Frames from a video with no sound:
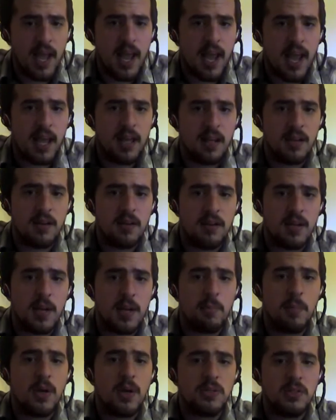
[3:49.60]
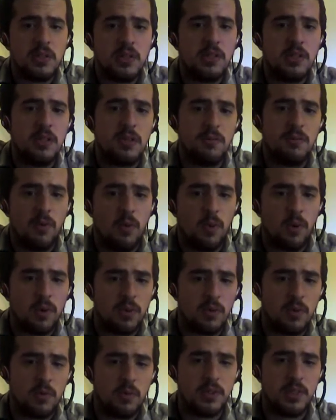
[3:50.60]
and Thutmose
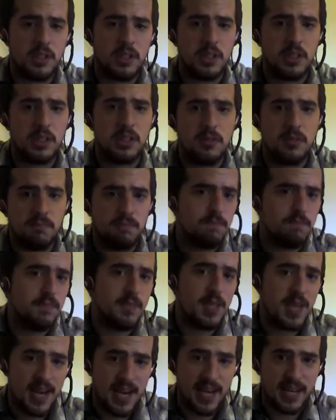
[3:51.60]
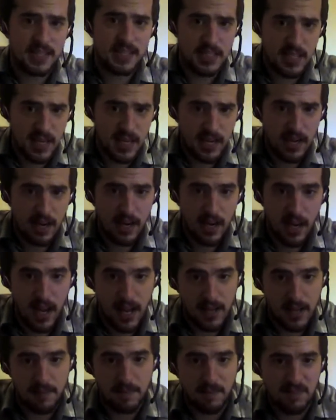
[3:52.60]
IV was just the next son in
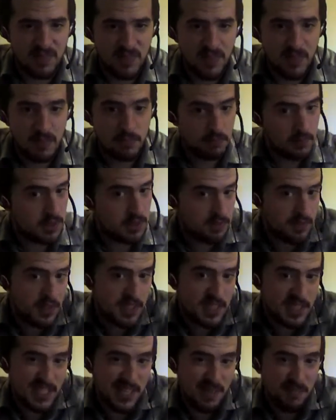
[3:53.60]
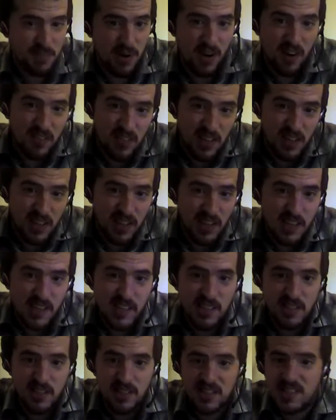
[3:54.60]
line. Which fits in perfectly
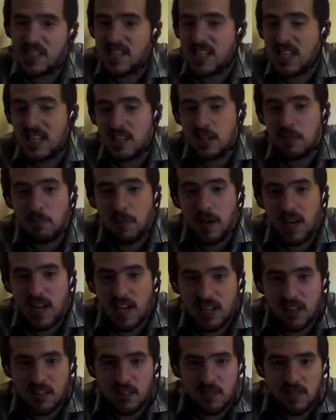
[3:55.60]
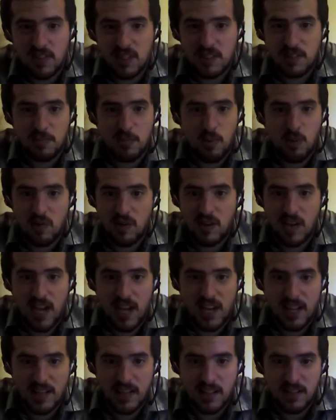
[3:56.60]
to the 10th plague, the firstborn
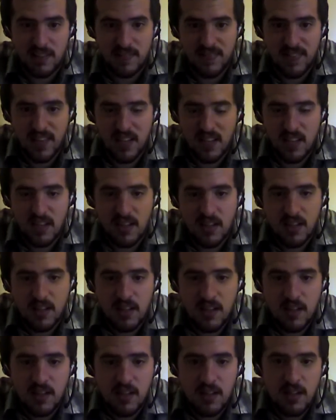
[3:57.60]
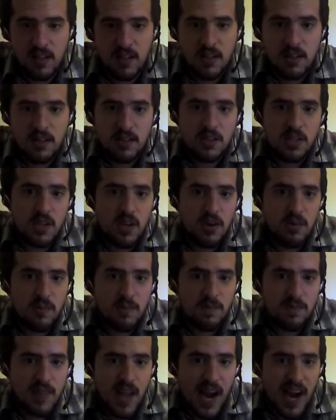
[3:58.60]
dying.
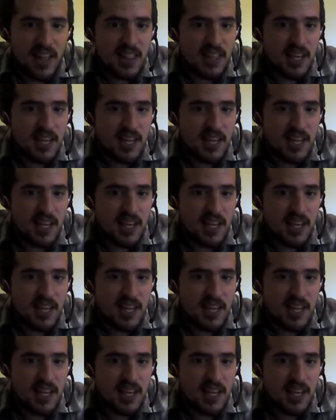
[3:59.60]
So I